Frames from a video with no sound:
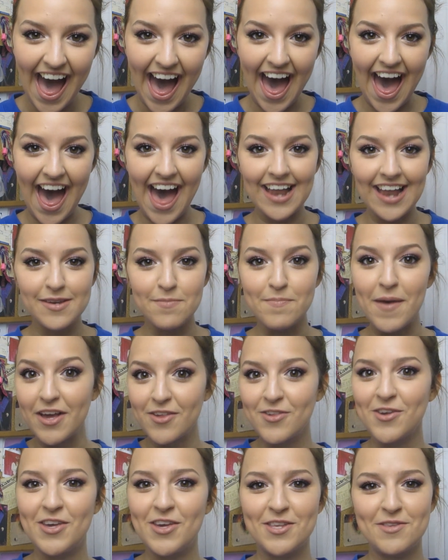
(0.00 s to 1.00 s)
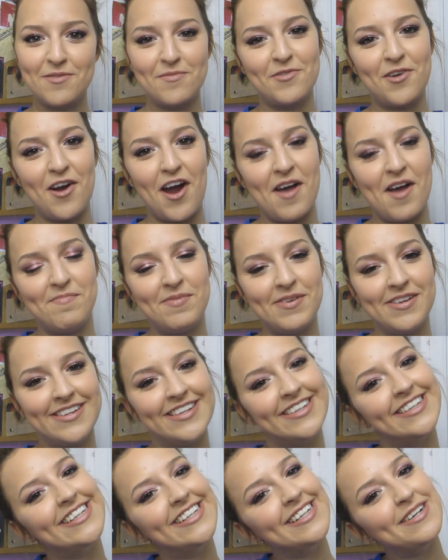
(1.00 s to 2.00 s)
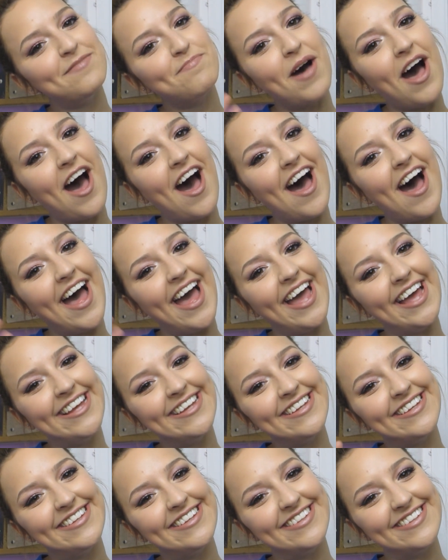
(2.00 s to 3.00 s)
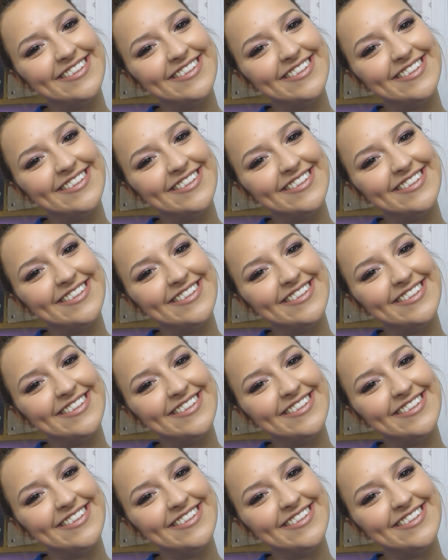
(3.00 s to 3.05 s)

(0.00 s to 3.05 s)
And make sure you subscribe. Bye!